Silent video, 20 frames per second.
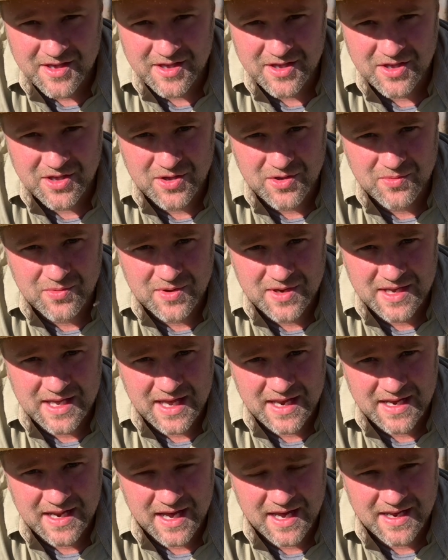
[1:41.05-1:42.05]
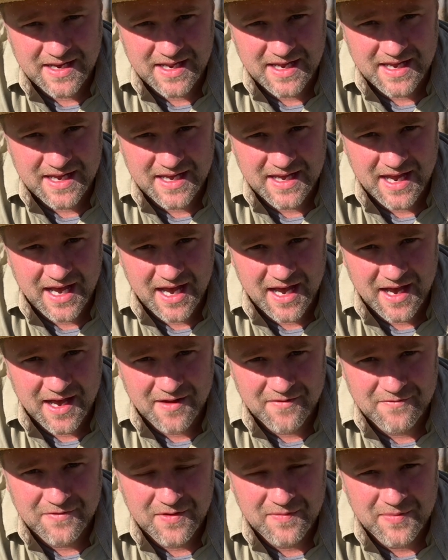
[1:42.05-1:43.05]
you would get honey
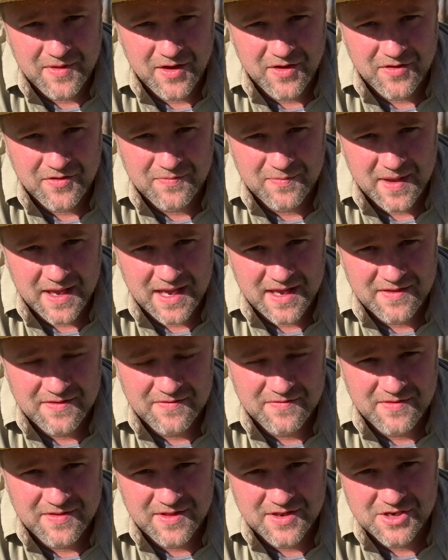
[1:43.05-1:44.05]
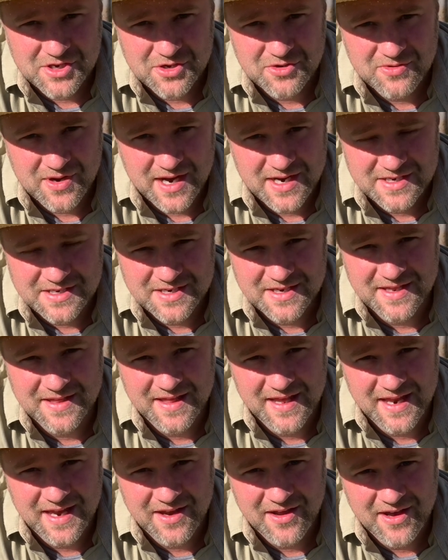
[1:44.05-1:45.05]
uh, from those bees for the duration of
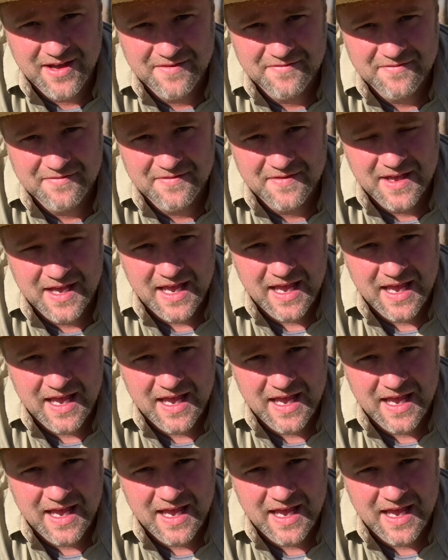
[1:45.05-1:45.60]
their life,